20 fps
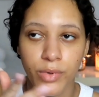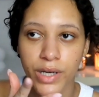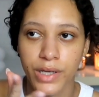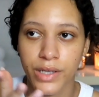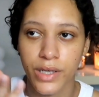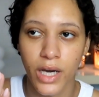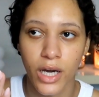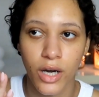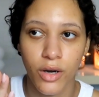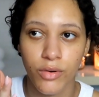
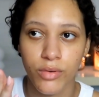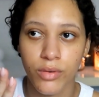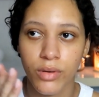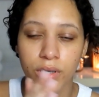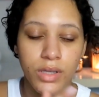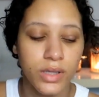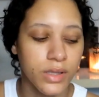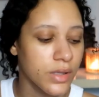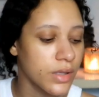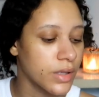right
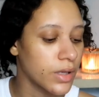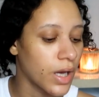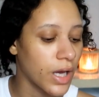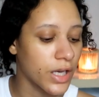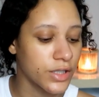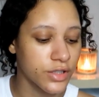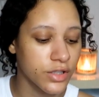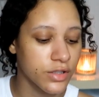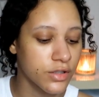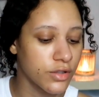now,
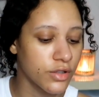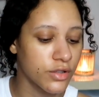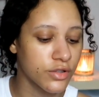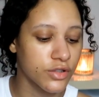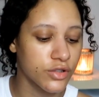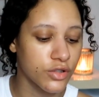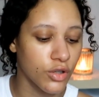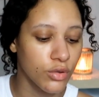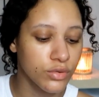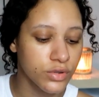I just look
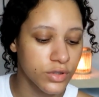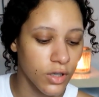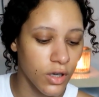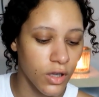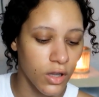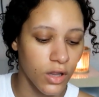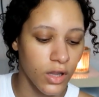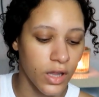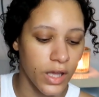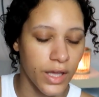so
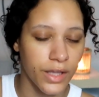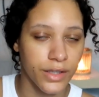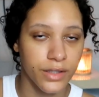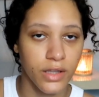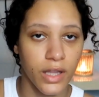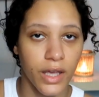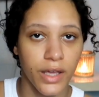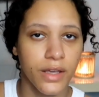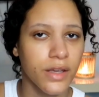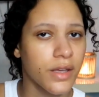dull
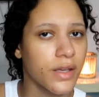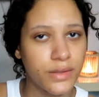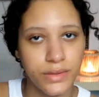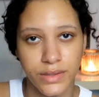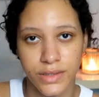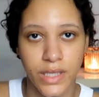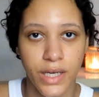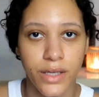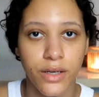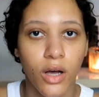and
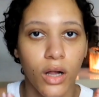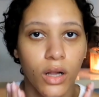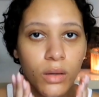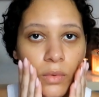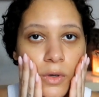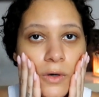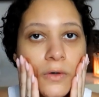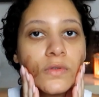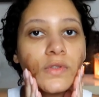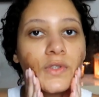like dead
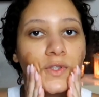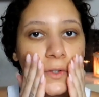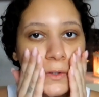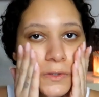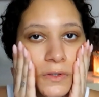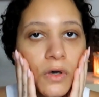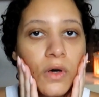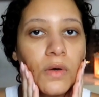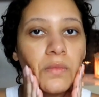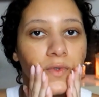
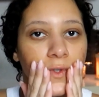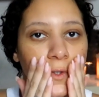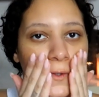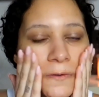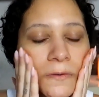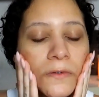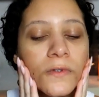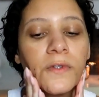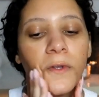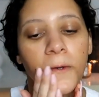almost, so I'm
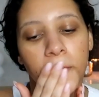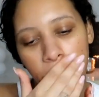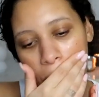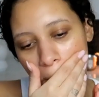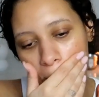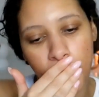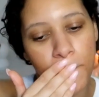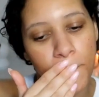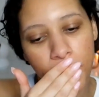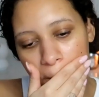just going
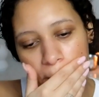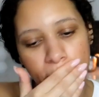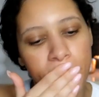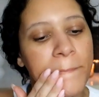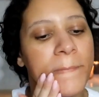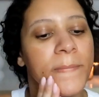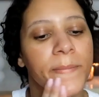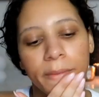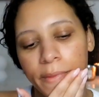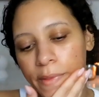to
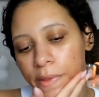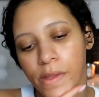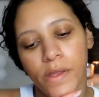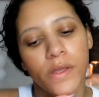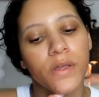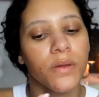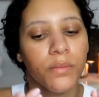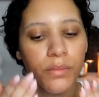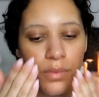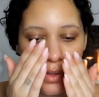
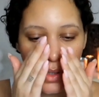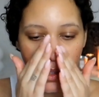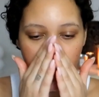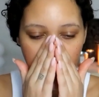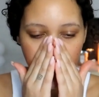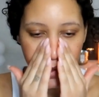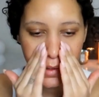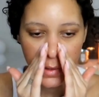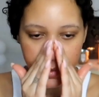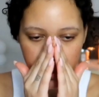put it
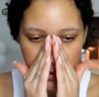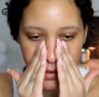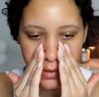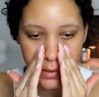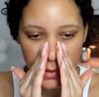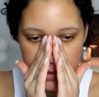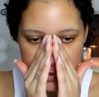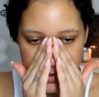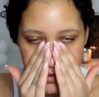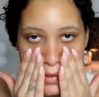like
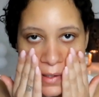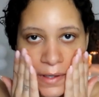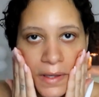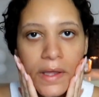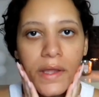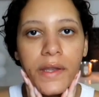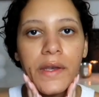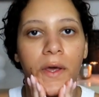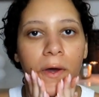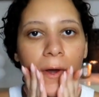this.
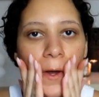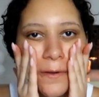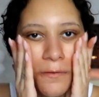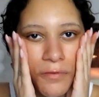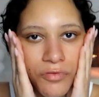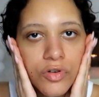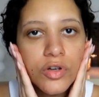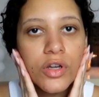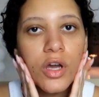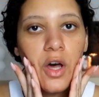And I
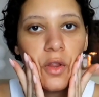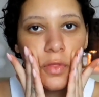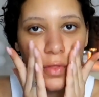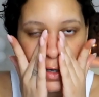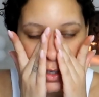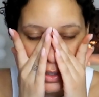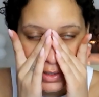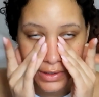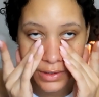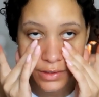forgot
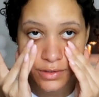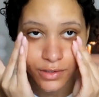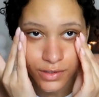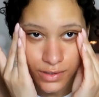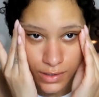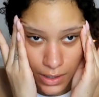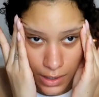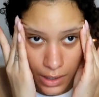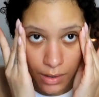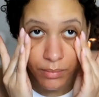that I need to
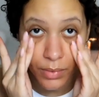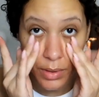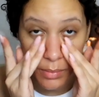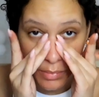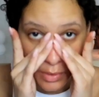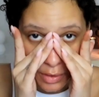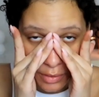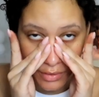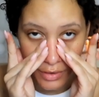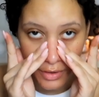set up my
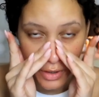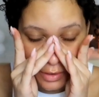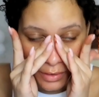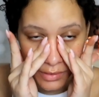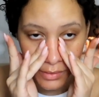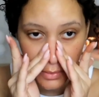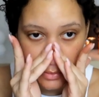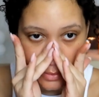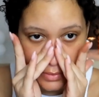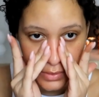mirror.